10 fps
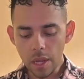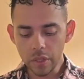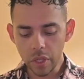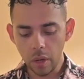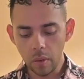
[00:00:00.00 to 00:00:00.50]

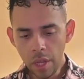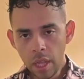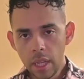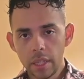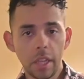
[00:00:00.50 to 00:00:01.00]
So
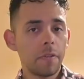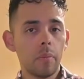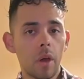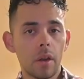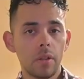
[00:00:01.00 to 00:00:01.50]

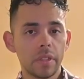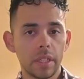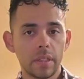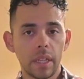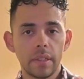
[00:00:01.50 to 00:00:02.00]
different models
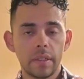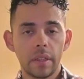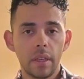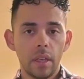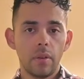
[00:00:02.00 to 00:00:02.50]

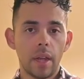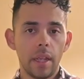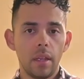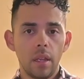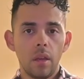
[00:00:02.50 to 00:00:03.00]
exist, right?